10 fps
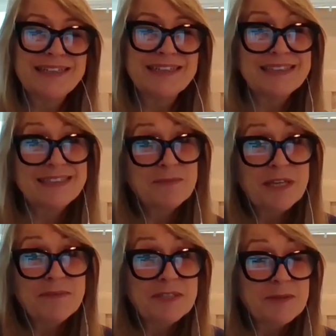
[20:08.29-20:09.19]
because
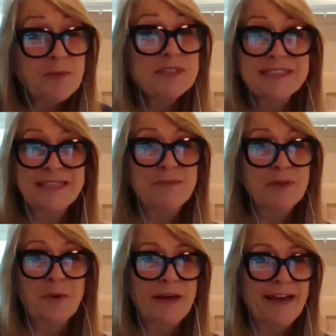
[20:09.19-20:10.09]
sometimes the deposits can be
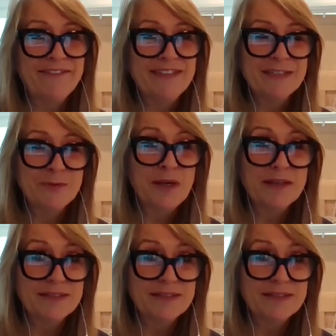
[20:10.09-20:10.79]
quite hefty as well.